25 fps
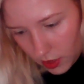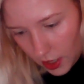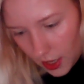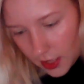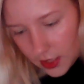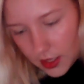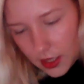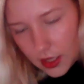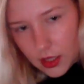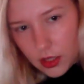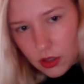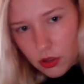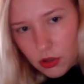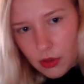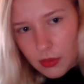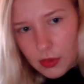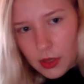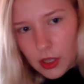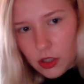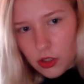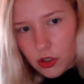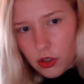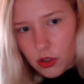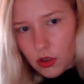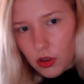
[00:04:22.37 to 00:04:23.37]

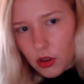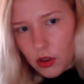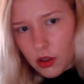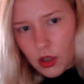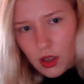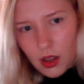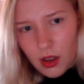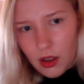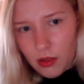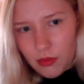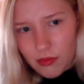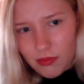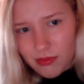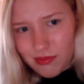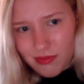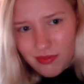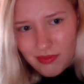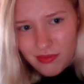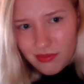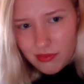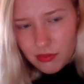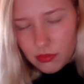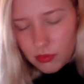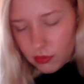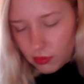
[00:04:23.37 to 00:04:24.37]
Anti-discrimination law, yeah.
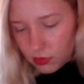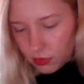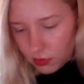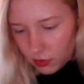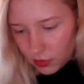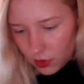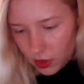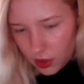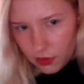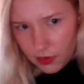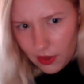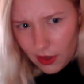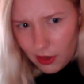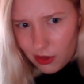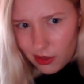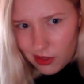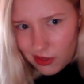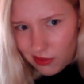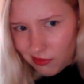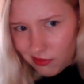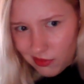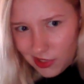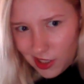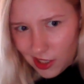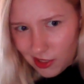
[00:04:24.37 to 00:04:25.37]
It's federal,
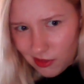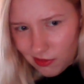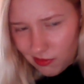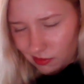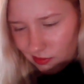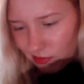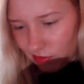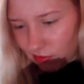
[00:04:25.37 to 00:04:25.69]
yeah.